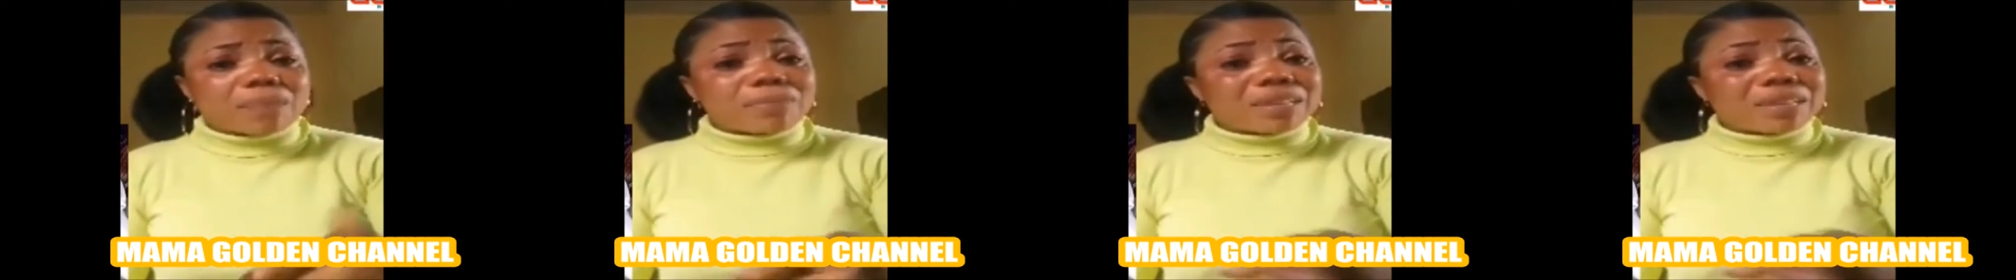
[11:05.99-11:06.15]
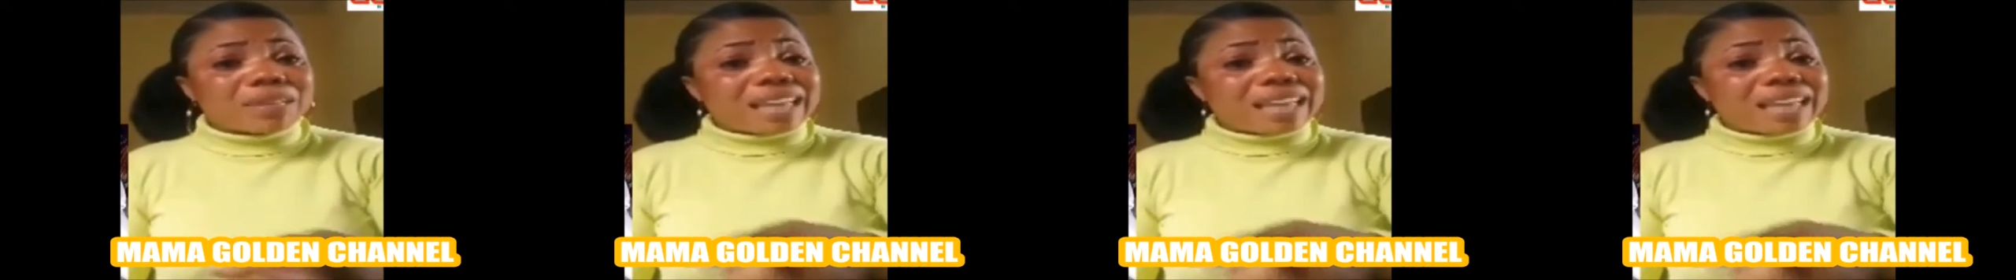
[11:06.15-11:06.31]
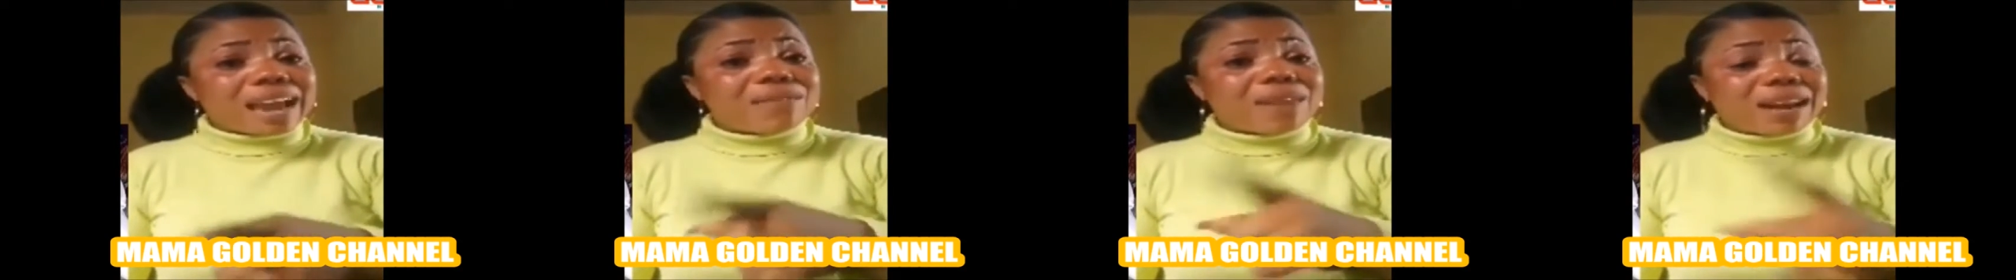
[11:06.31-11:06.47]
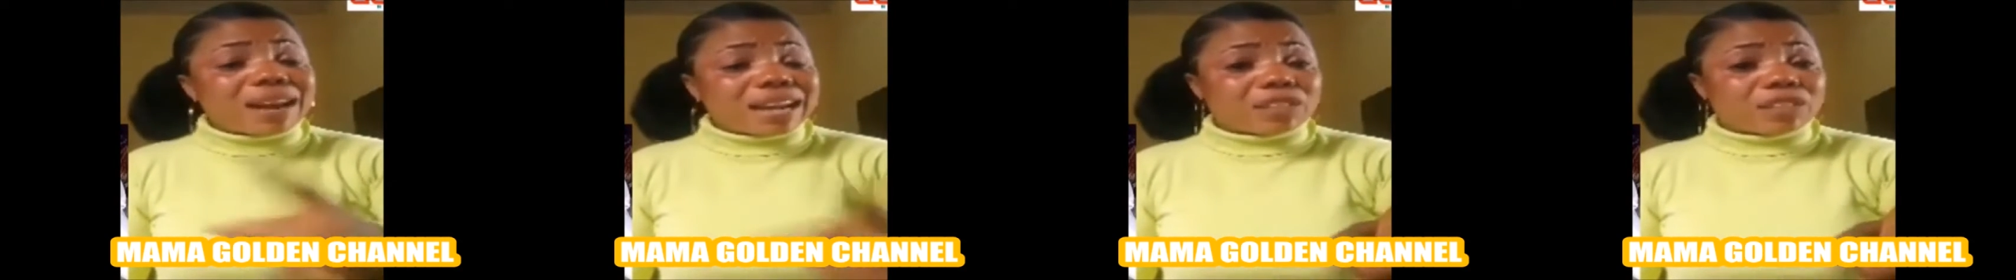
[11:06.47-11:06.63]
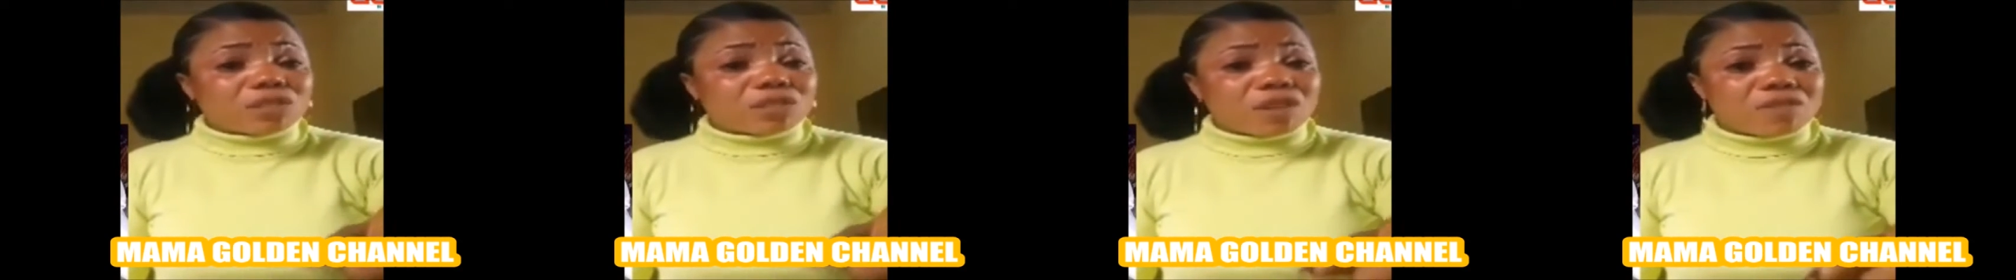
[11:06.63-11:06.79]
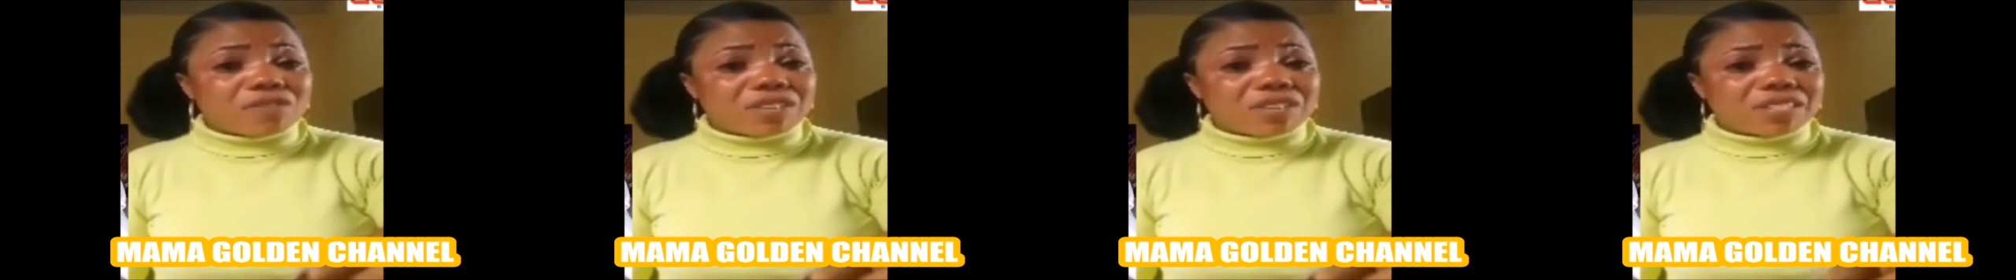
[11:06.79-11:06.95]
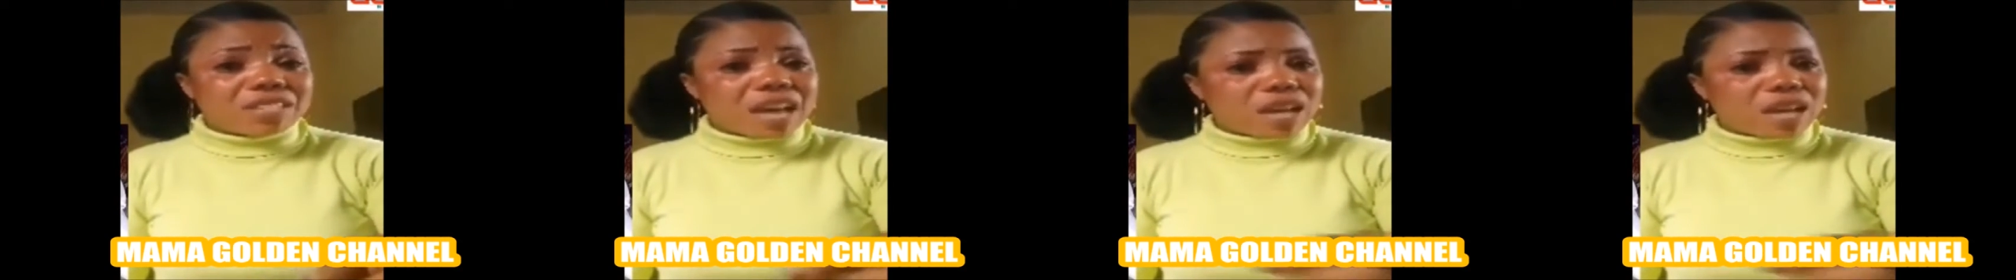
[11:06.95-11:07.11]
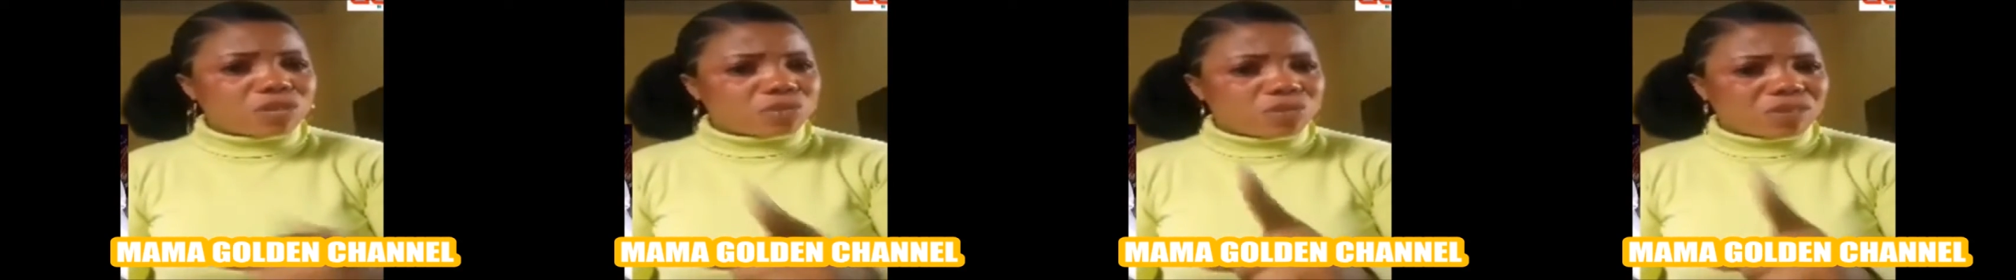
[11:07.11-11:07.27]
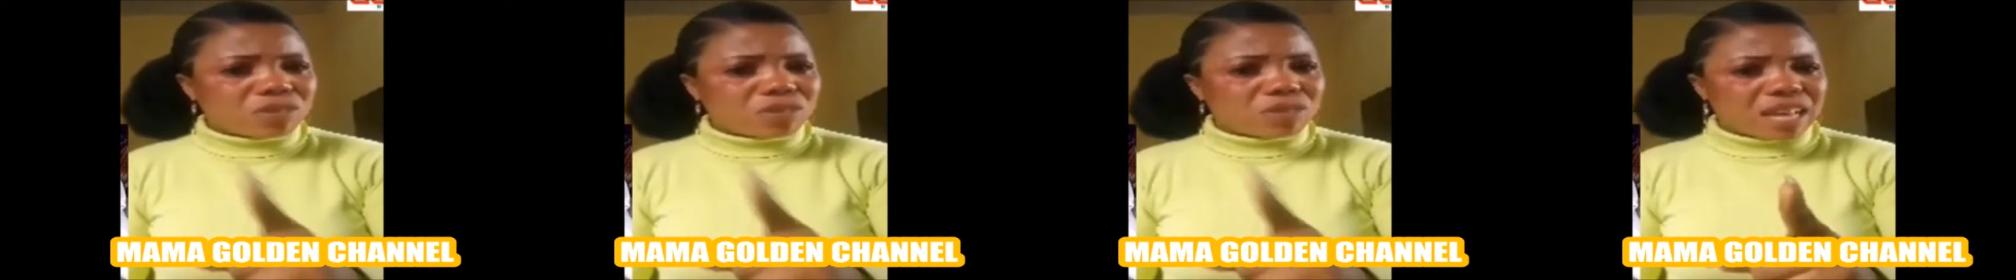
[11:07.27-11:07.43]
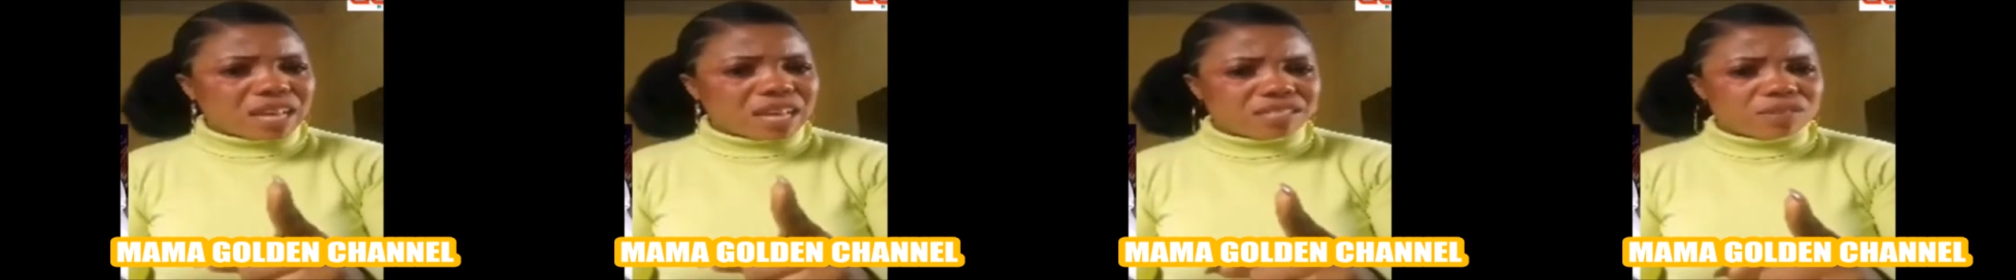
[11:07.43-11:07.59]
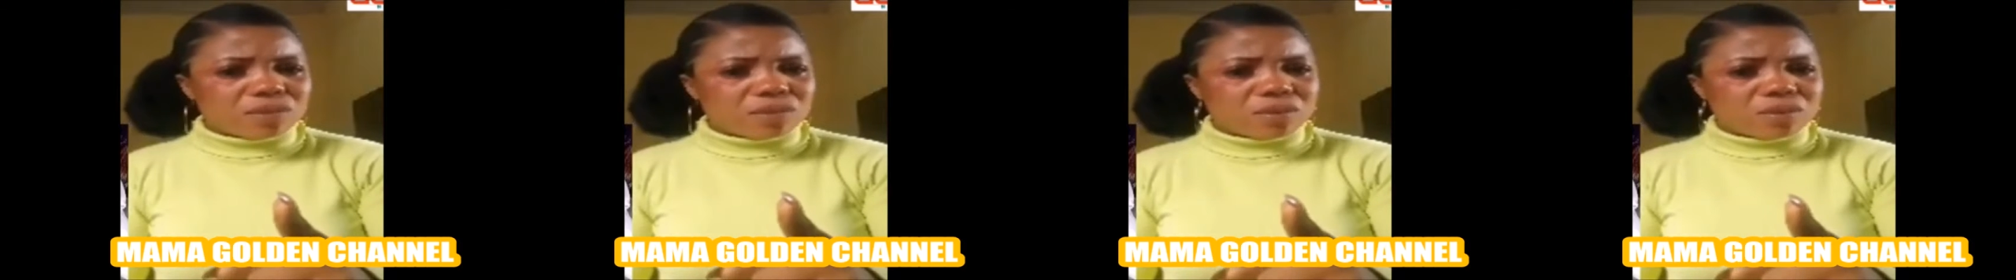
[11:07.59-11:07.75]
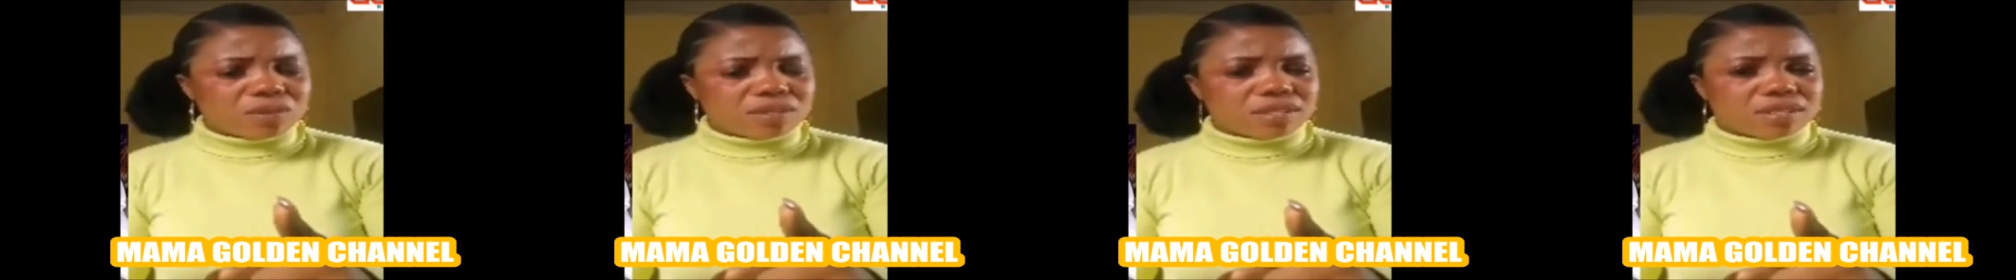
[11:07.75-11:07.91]
that I ran out of his house without his
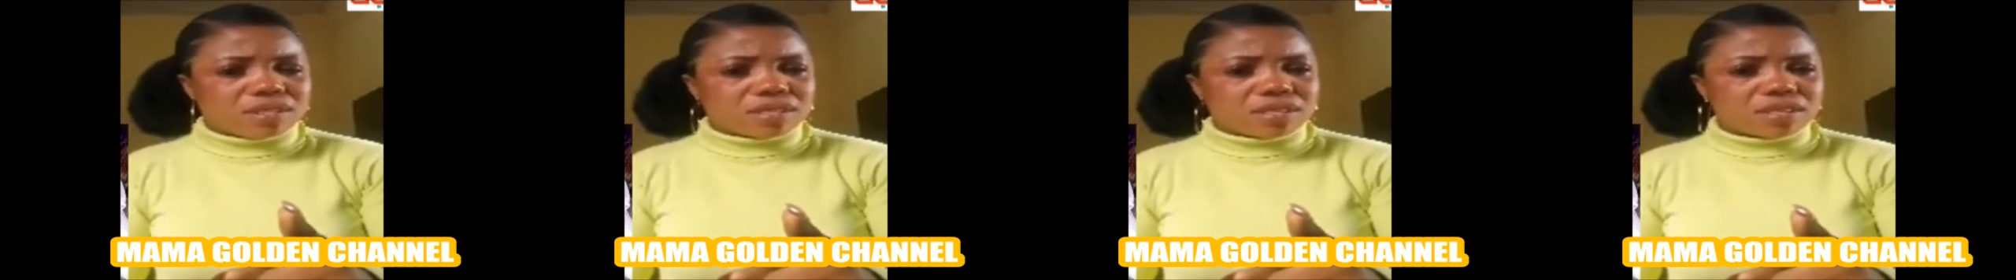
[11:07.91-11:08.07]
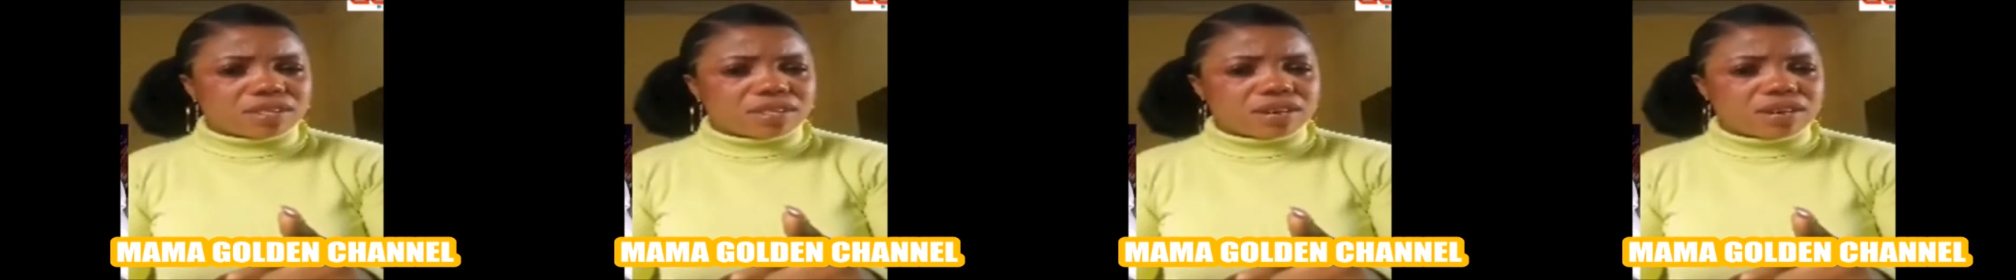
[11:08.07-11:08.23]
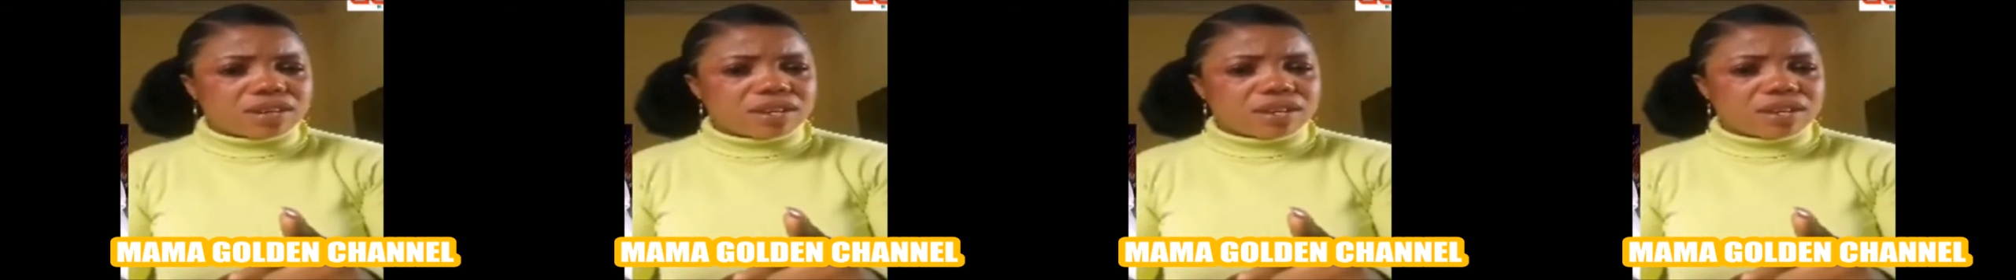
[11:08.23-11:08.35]
notice.